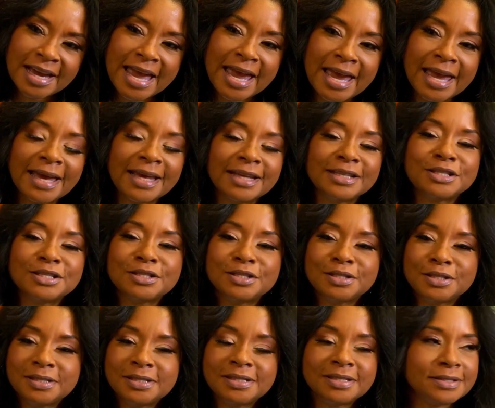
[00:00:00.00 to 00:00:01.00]
and
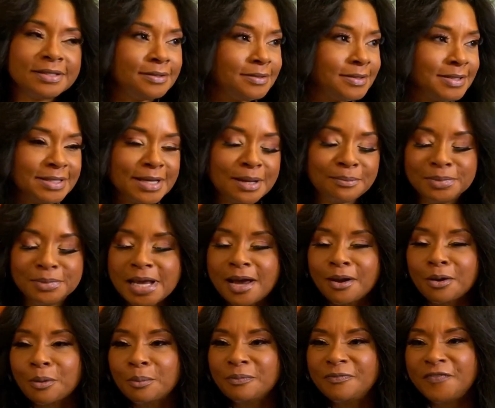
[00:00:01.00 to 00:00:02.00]
stepped
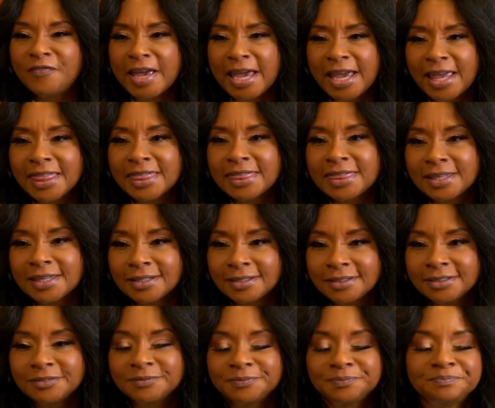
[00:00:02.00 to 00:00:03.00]
out on faith
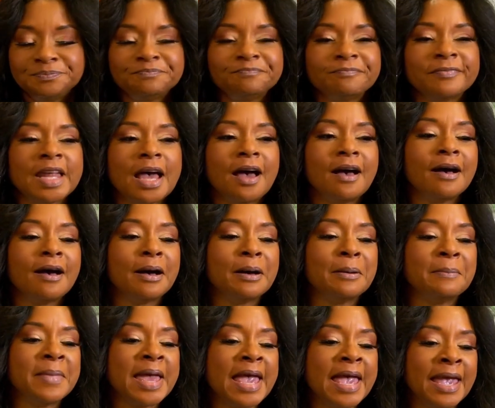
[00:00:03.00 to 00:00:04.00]

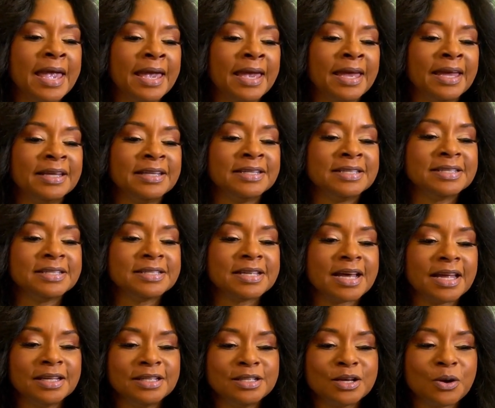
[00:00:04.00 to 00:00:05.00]
and
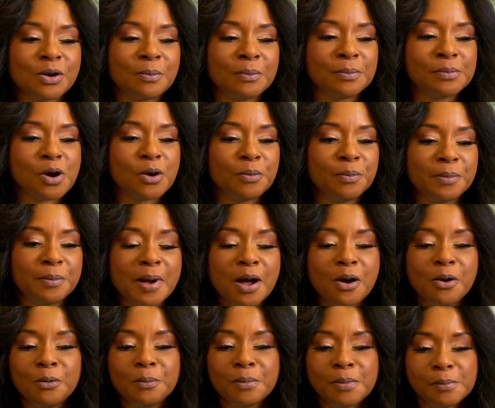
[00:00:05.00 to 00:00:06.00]
decided to open my
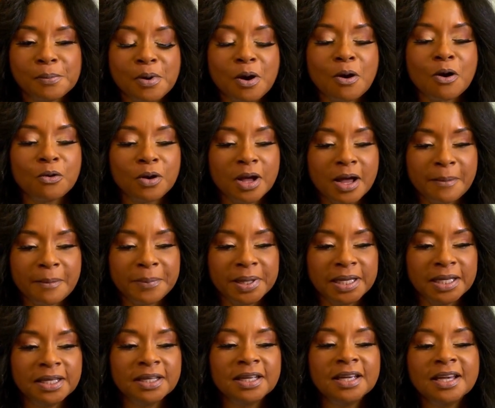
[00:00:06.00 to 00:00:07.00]
own
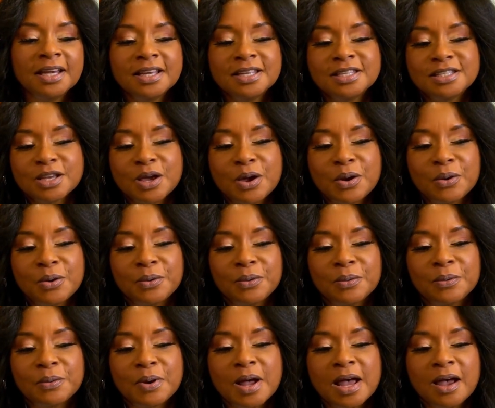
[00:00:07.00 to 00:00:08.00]
company.
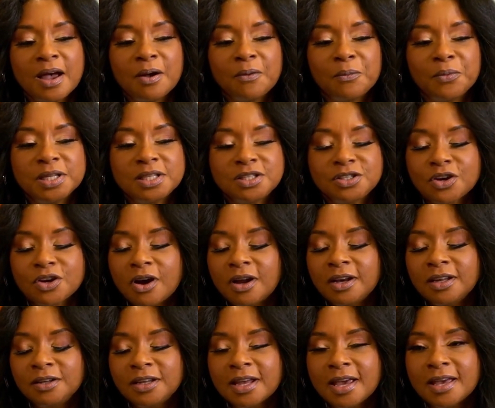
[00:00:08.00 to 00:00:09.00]
So we
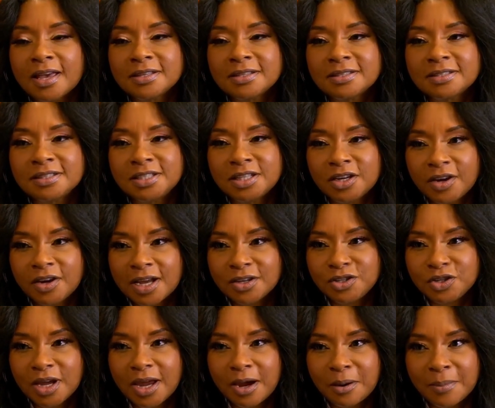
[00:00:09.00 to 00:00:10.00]
started as
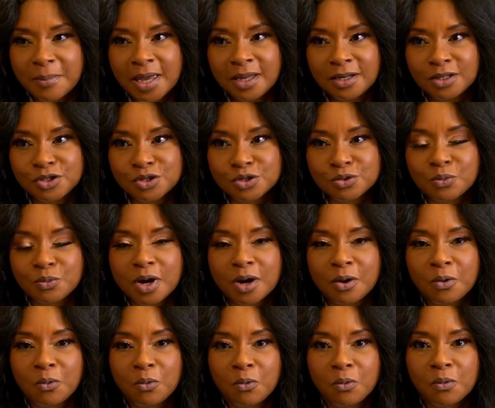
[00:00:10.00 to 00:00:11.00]
geriatric care managers, where